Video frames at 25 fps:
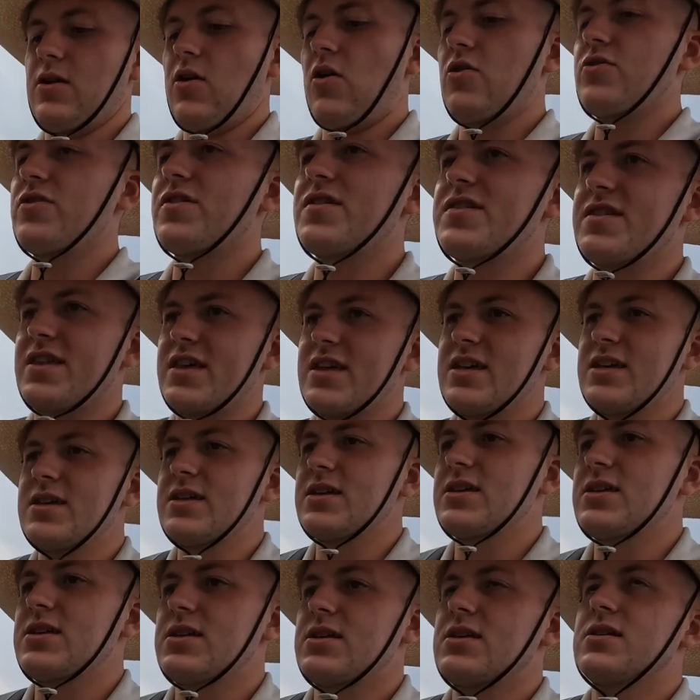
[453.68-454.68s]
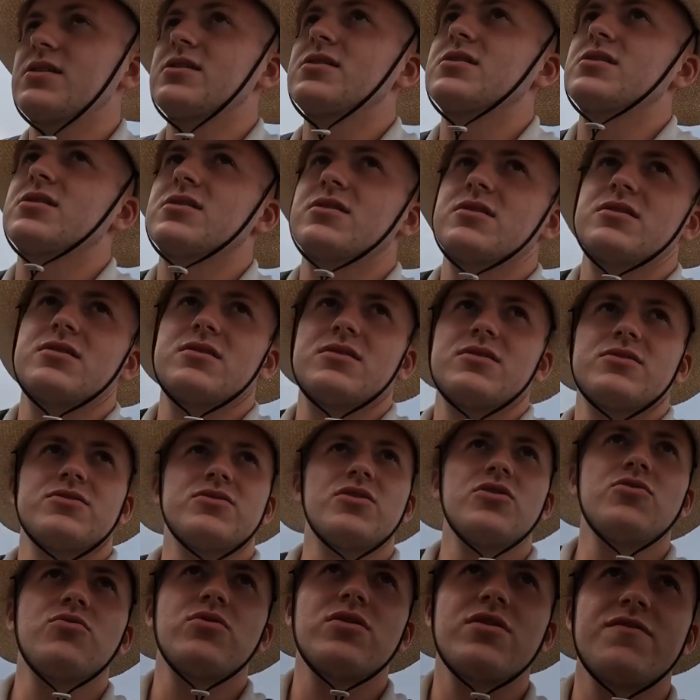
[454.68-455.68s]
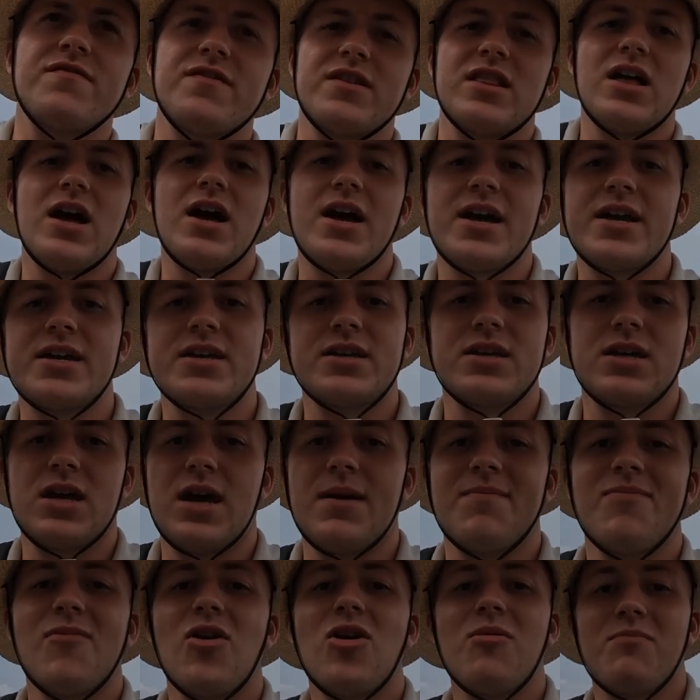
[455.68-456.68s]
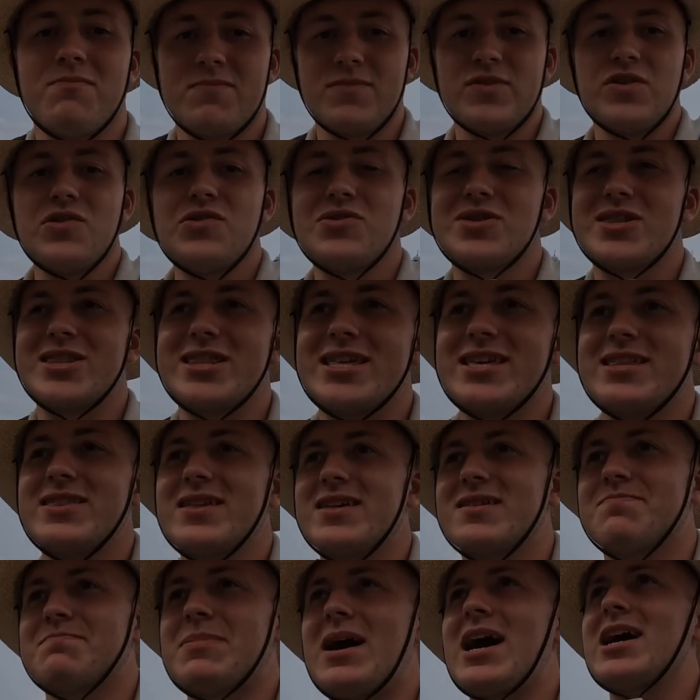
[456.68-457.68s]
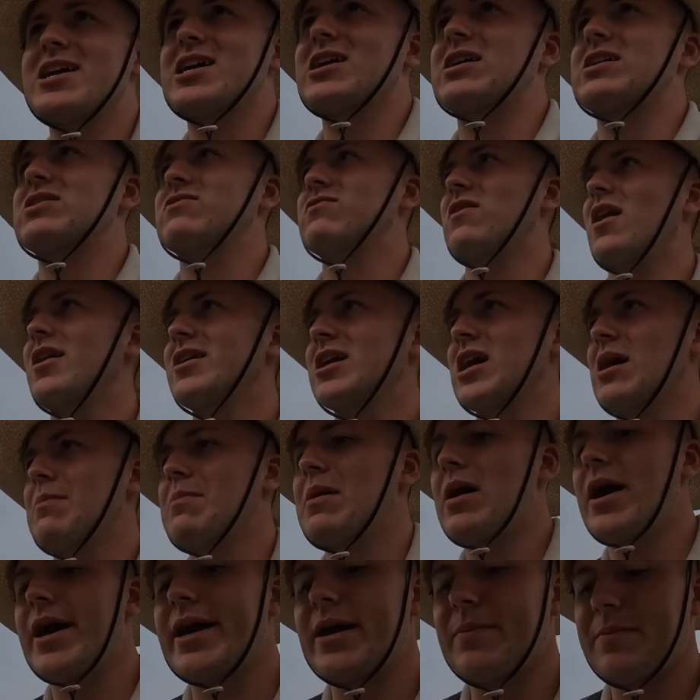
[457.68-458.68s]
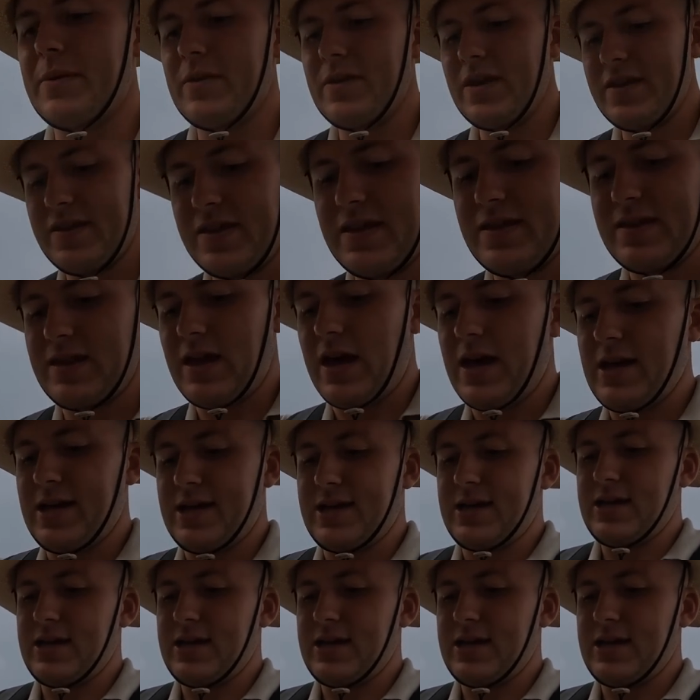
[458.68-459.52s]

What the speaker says: Honestly, no word of a lie, I'm not usually this bad at riding a bike, but this is like